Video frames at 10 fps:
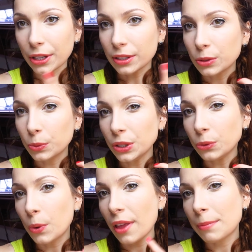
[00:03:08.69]
Because
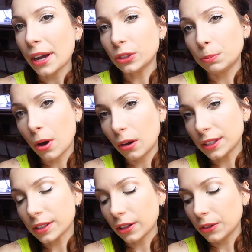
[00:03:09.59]
we went back to
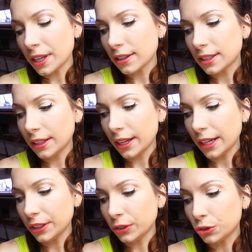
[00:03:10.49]
Porto
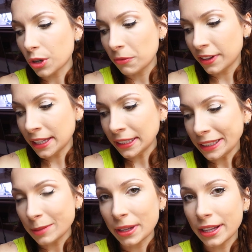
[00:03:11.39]
yesterday to drop the
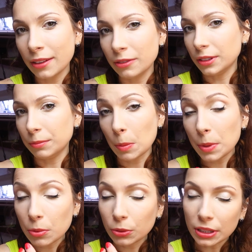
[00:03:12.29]
dinghy, but then the
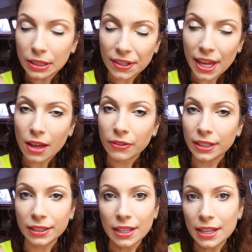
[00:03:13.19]
people wouldn't even have
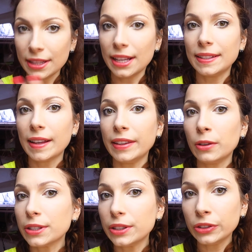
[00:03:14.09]
it. They said
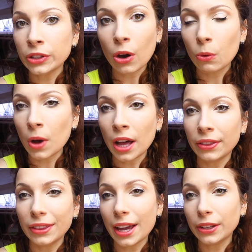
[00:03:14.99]
there was no
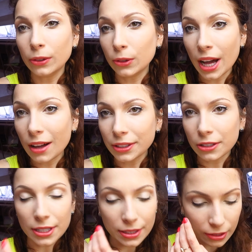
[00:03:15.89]
one there to look
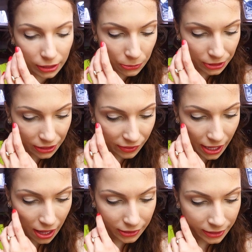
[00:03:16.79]
after it, so they wouldn't
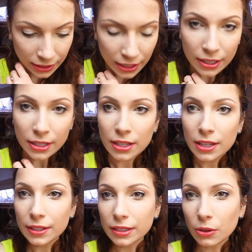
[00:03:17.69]
even have it.
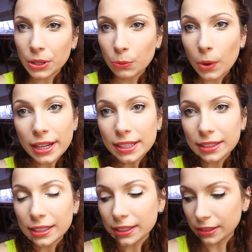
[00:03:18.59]
So we
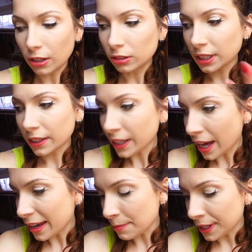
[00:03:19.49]
wasted all that
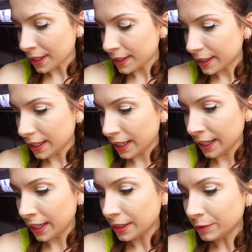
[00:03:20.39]
time
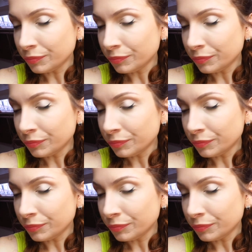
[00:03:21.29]
yesterday.